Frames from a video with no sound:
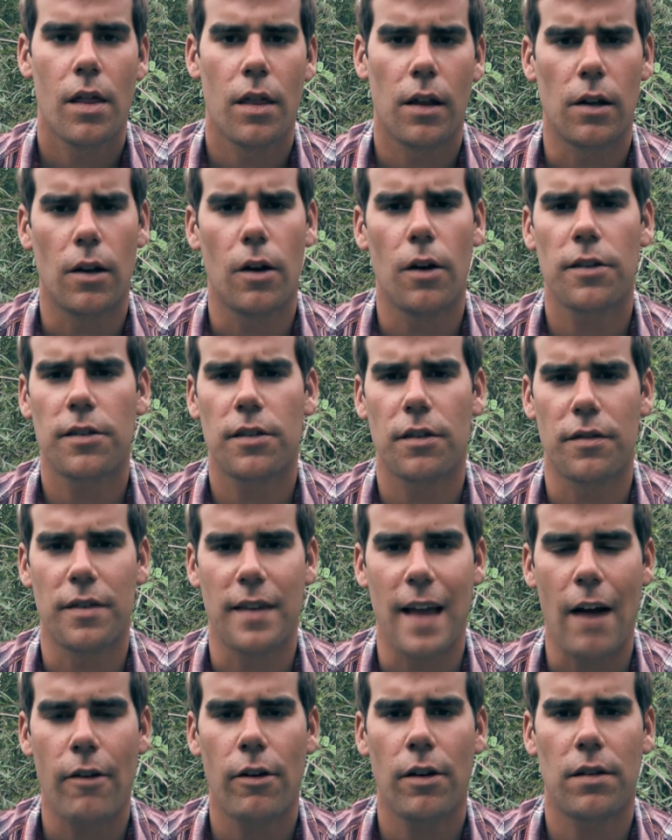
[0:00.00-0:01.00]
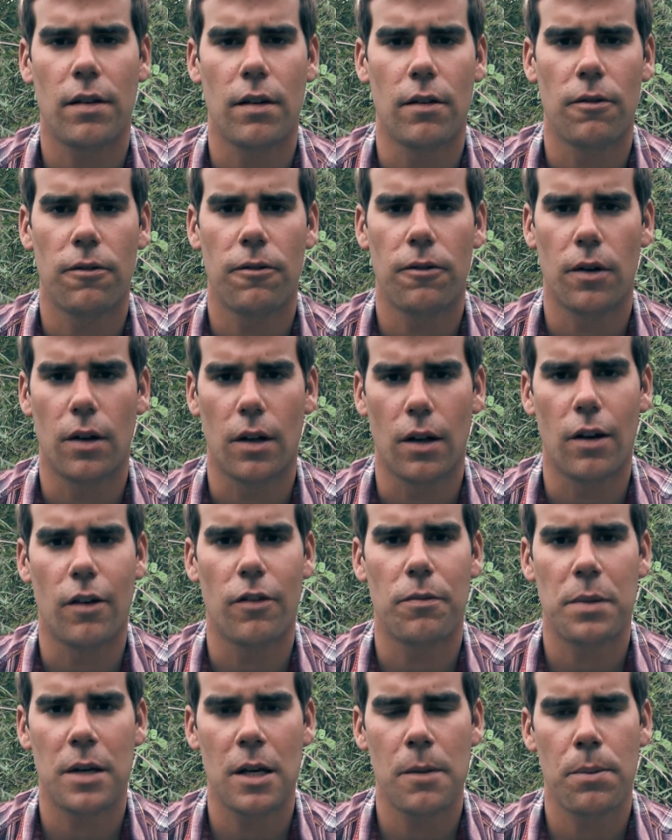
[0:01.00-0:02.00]
loss of narrative for a lot
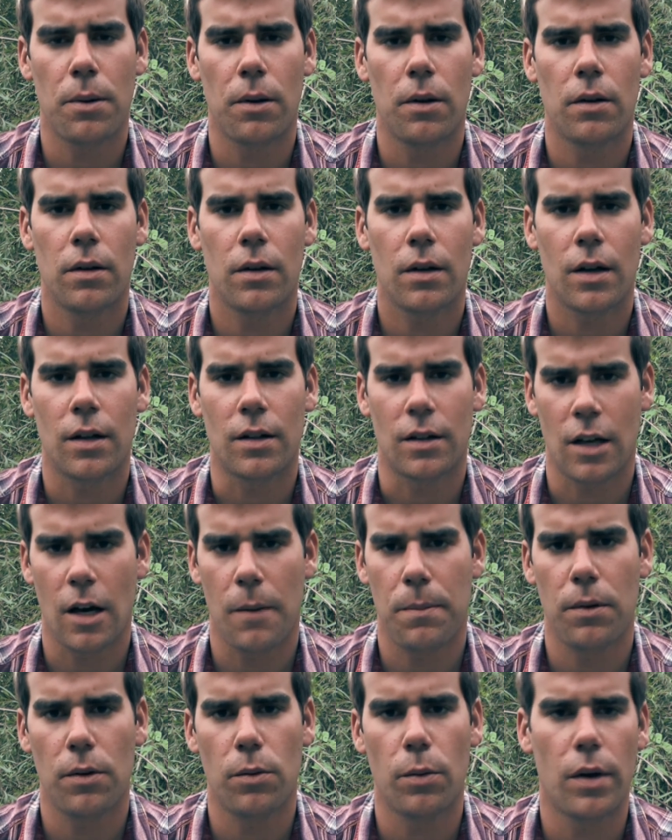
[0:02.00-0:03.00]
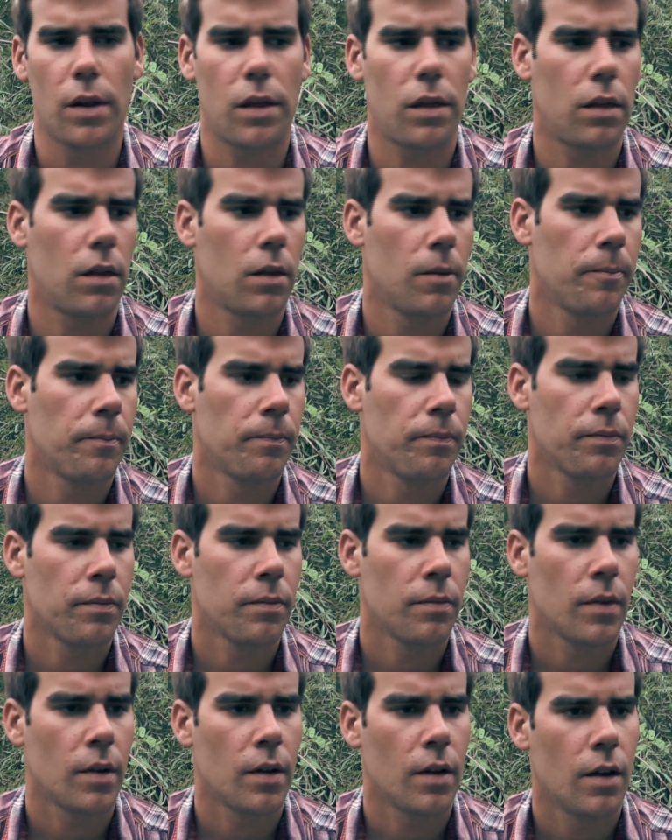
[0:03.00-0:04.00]
of people, and coupled with
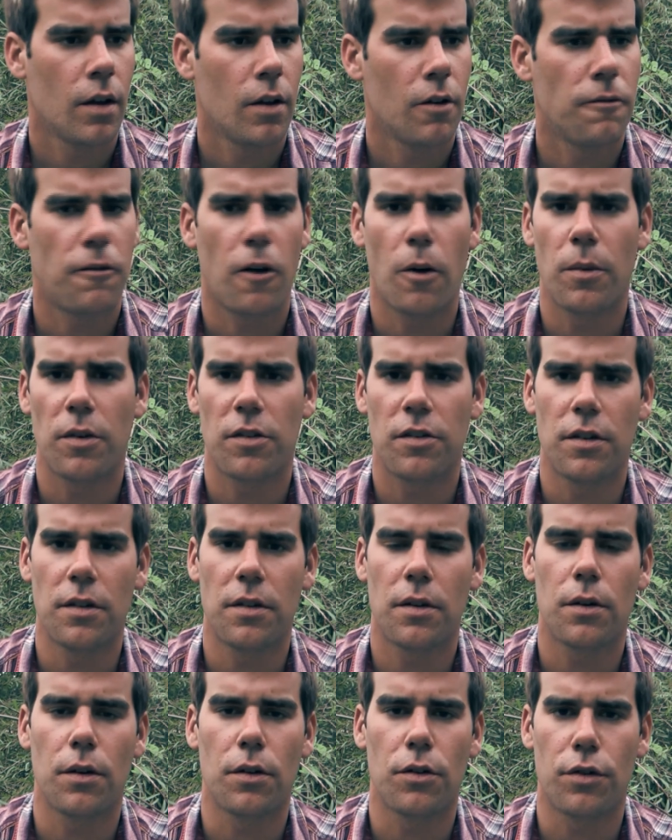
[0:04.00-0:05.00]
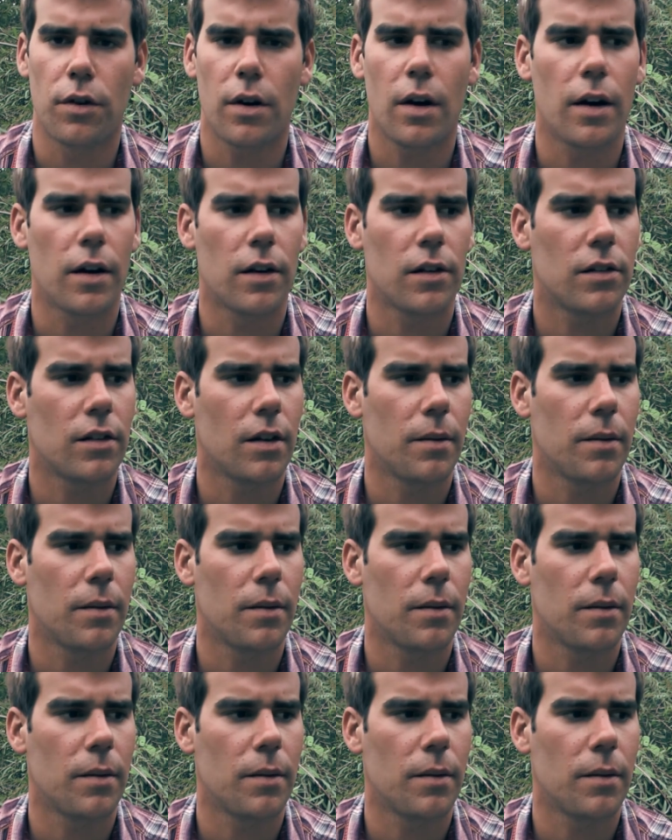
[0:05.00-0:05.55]
pharmaceutical drugs.